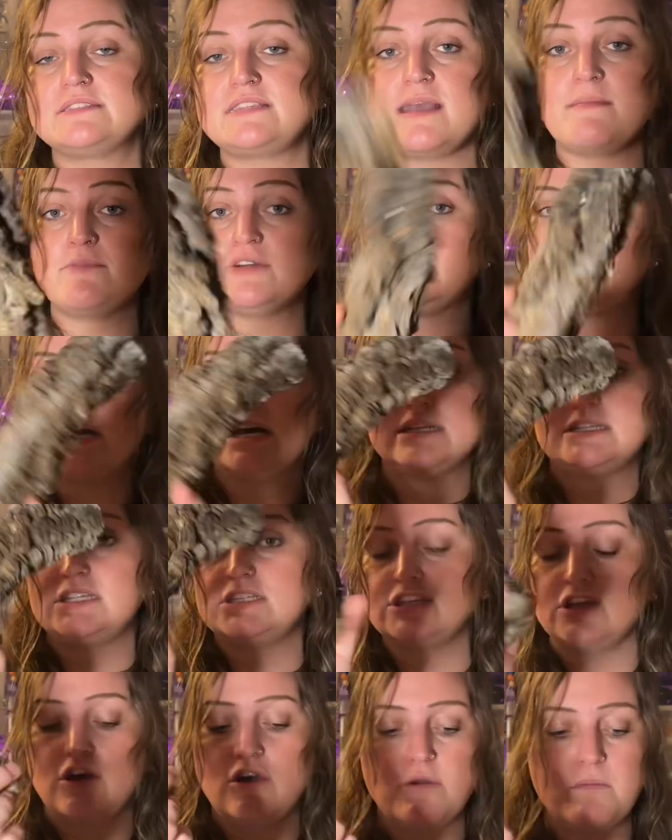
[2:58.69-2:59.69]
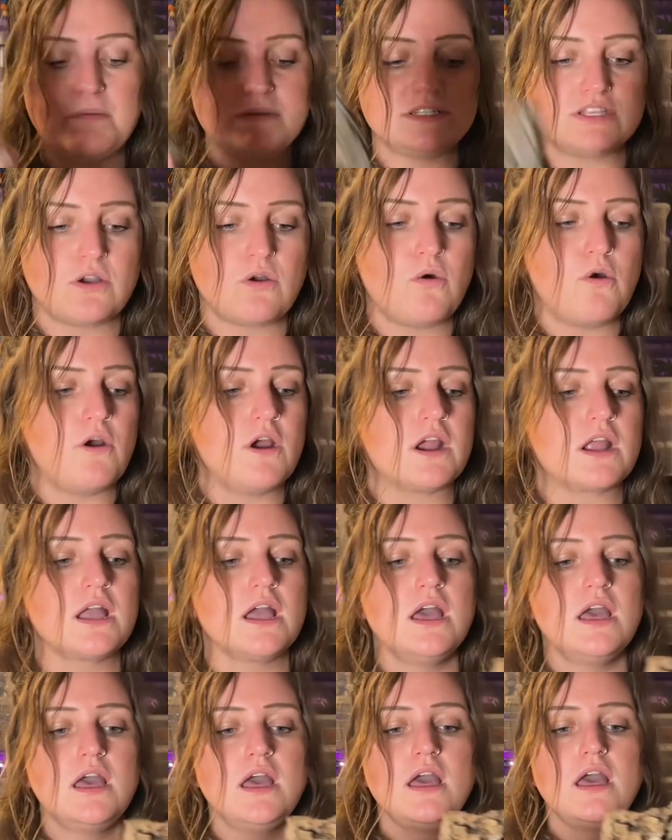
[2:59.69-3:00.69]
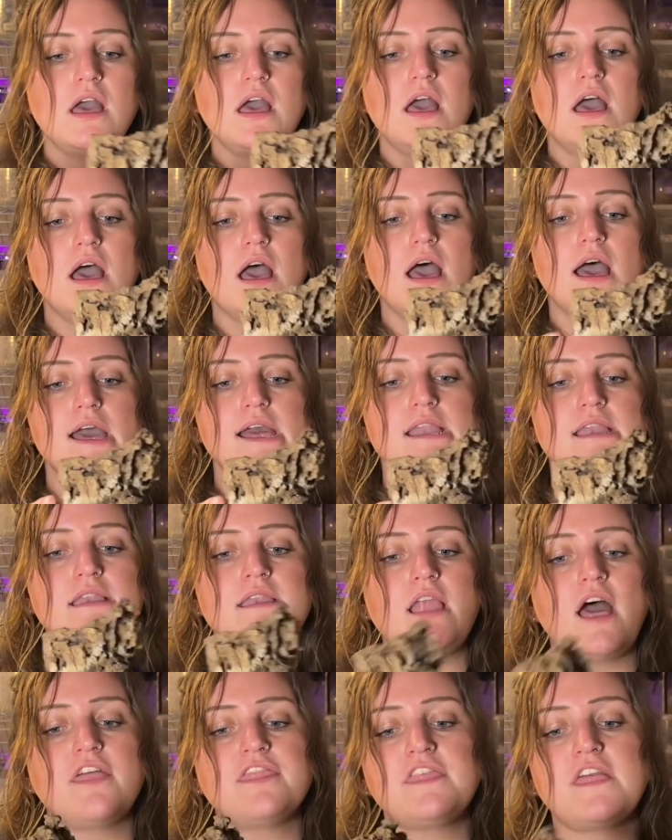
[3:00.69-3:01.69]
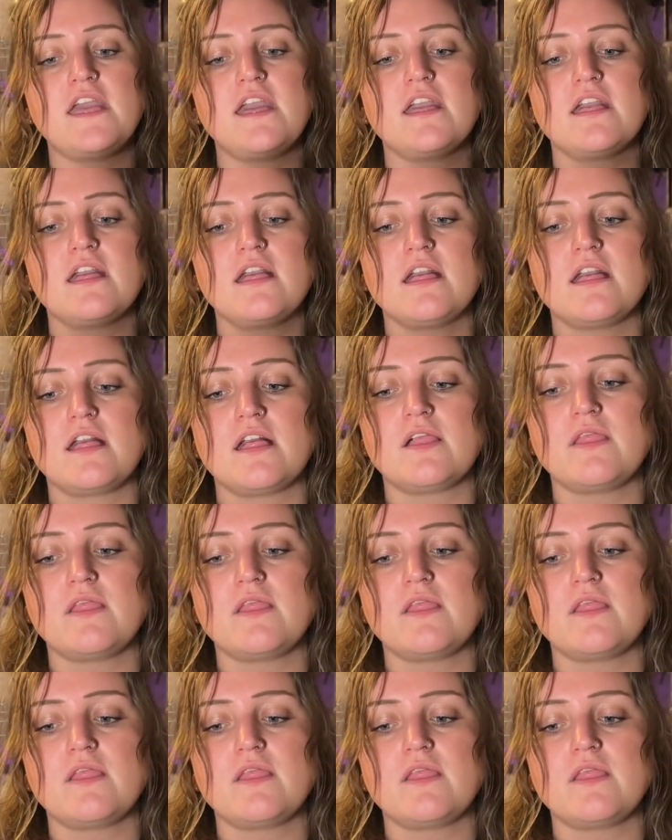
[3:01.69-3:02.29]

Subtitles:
Same with this, it's a cute piece of cork. Nothing